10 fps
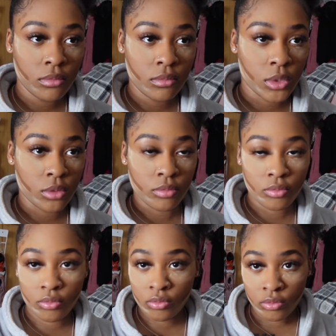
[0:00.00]
boom
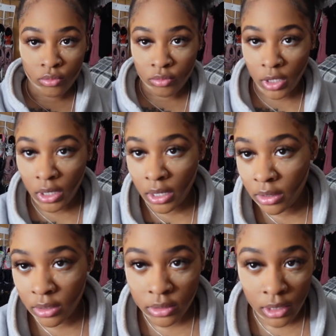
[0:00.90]
they're not in
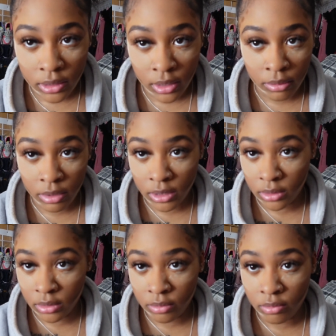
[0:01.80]
the exact same
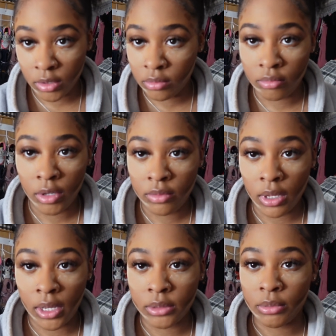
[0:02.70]
places on both
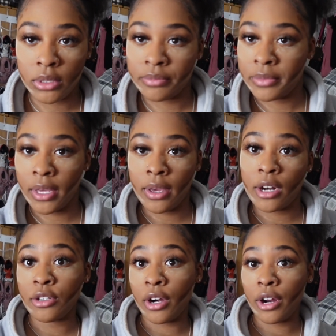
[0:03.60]
sides, but hey, I
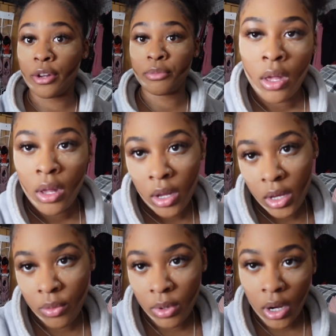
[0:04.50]
tried.
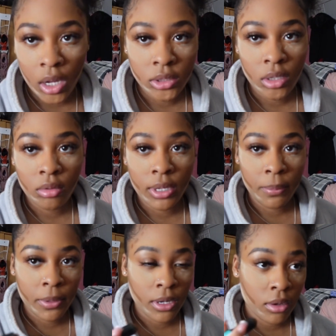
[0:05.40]
And we're also going to
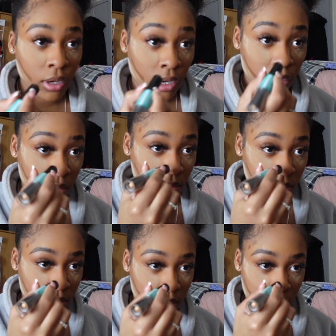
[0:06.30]
put it on our
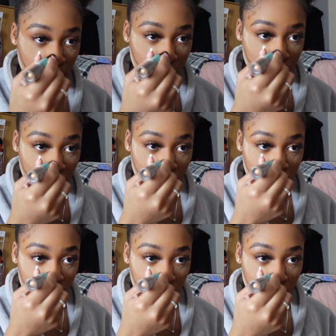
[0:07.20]
nose, so let's
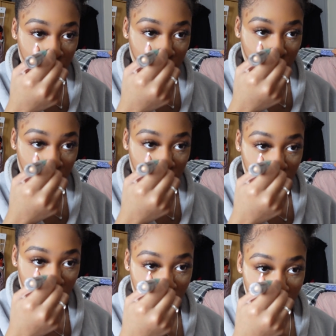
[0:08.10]
do it.
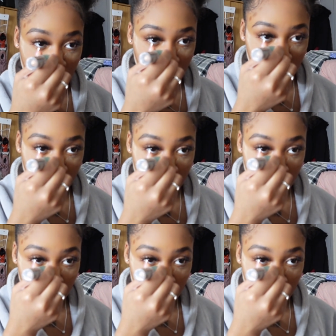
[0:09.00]
Um,